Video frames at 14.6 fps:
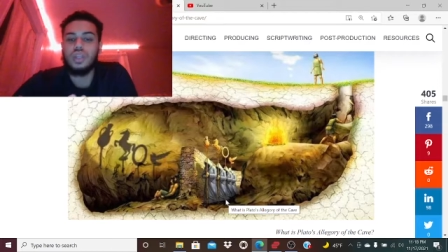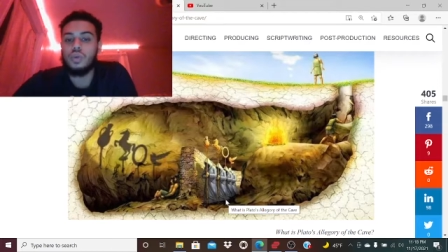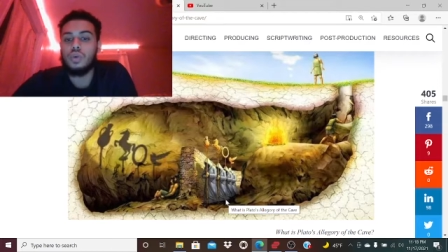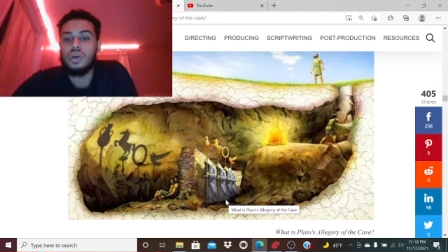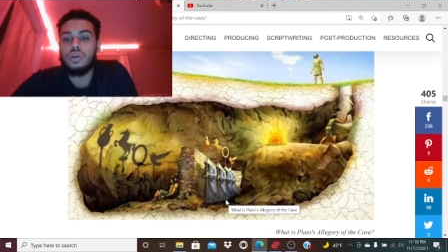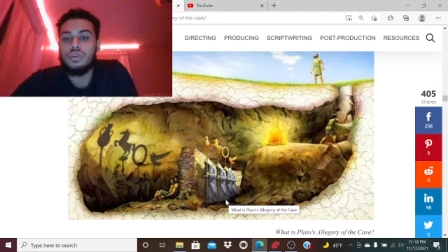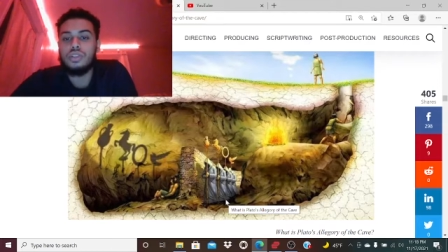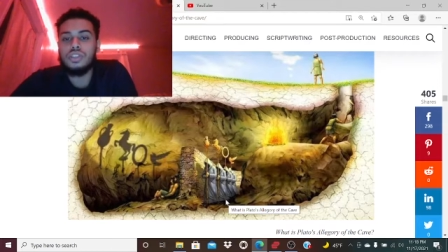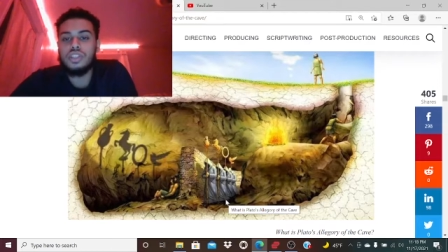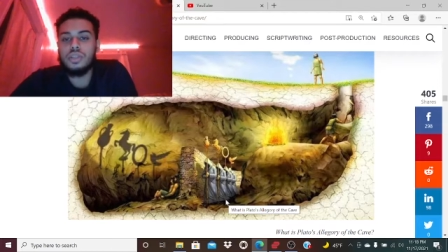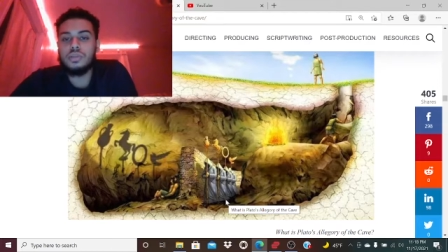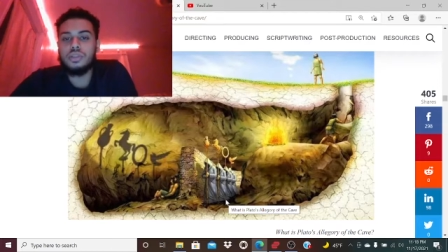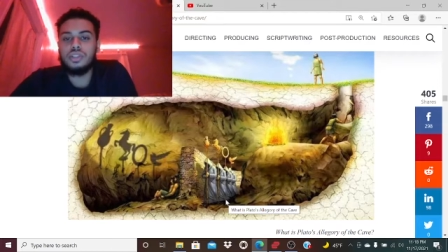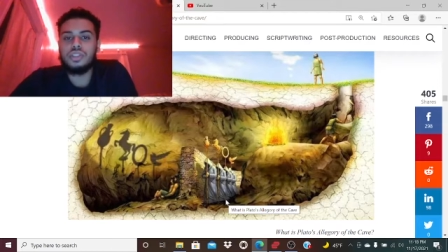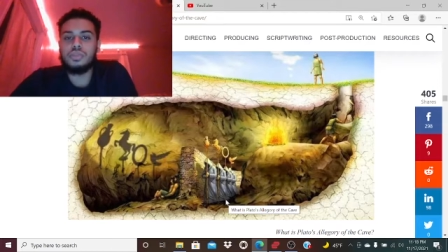well these
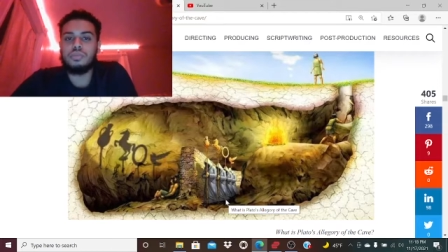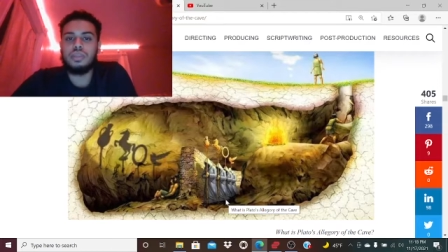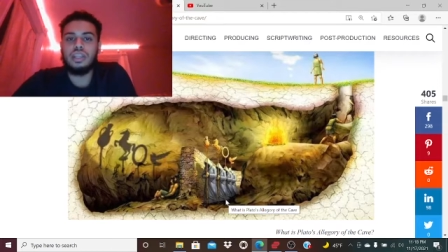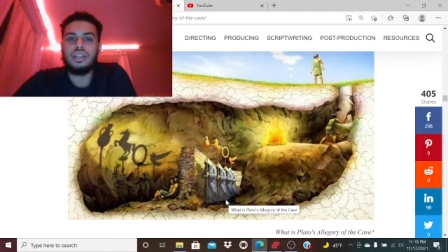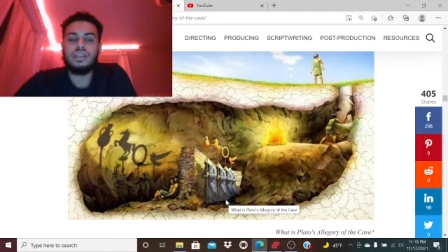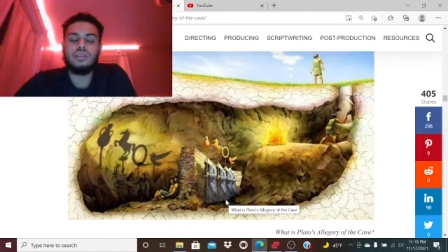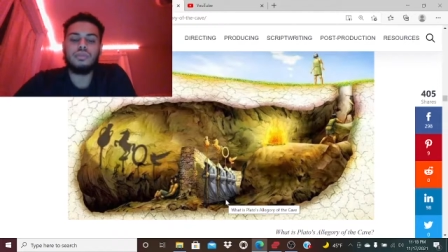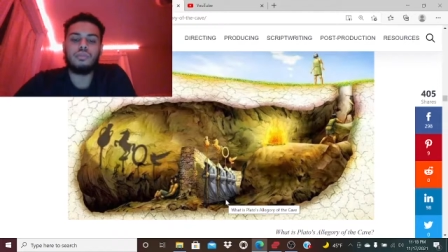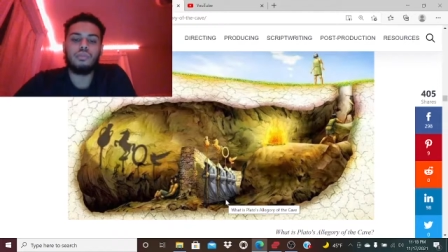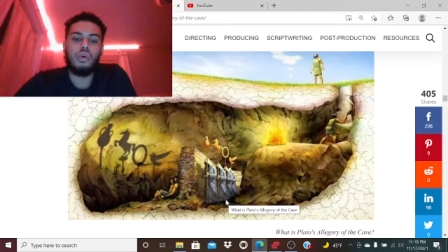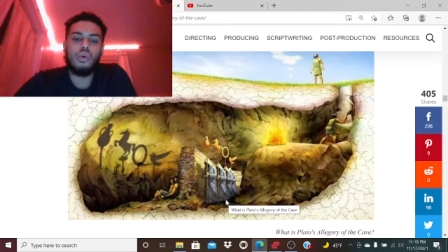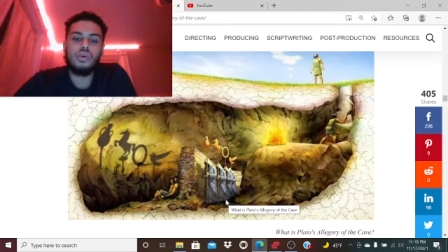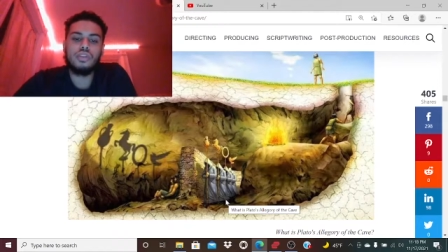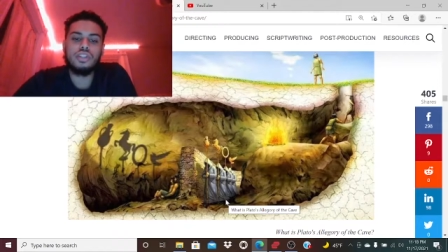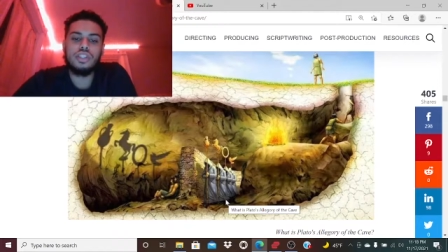images mean
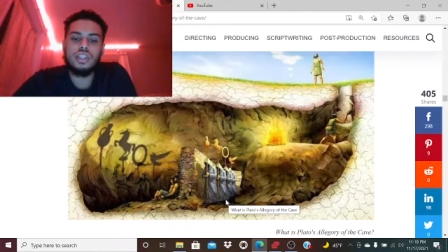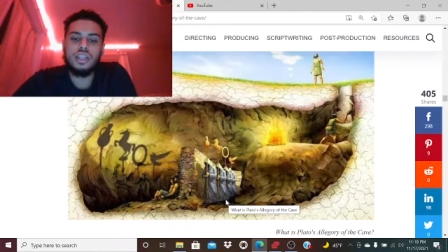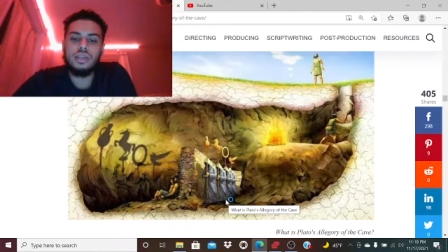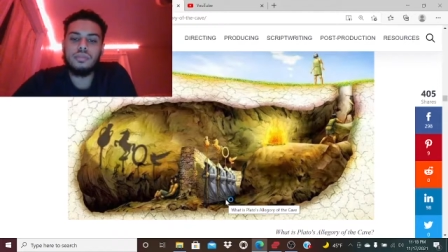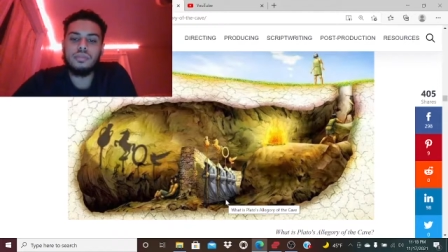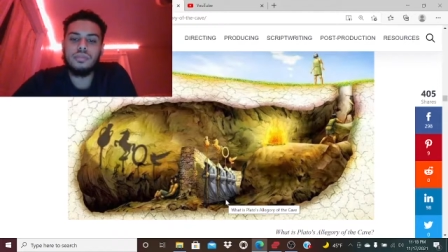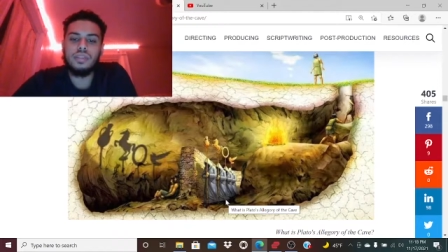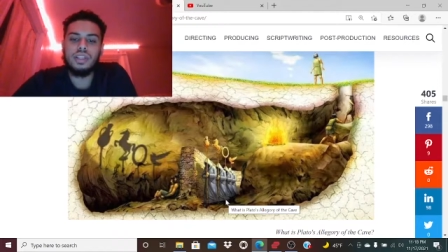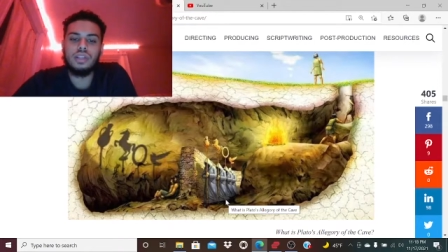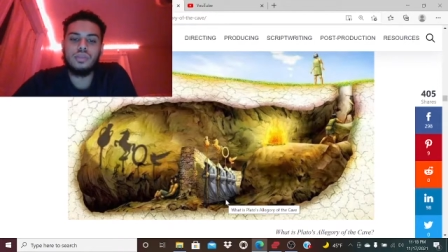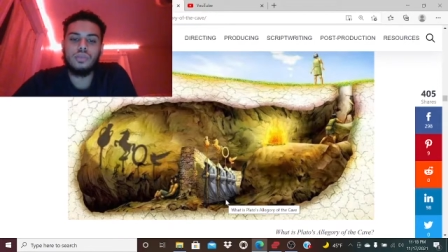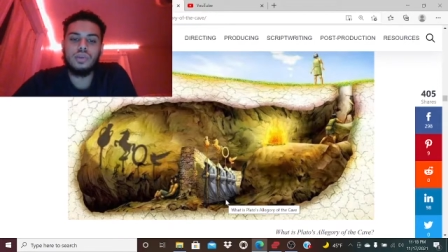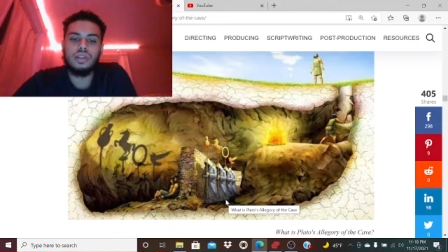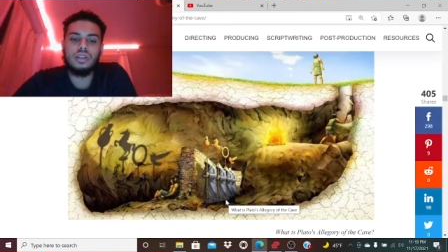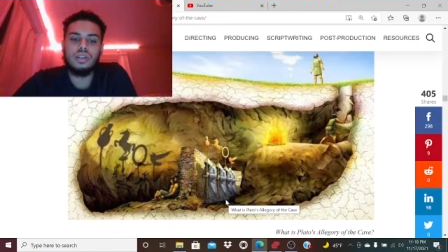more to them than
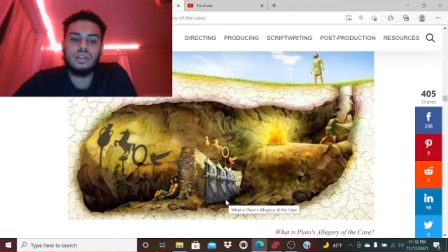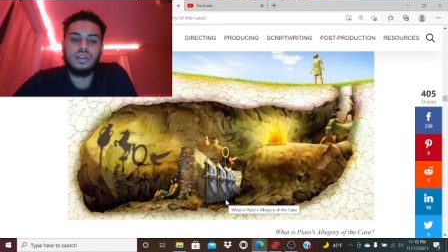what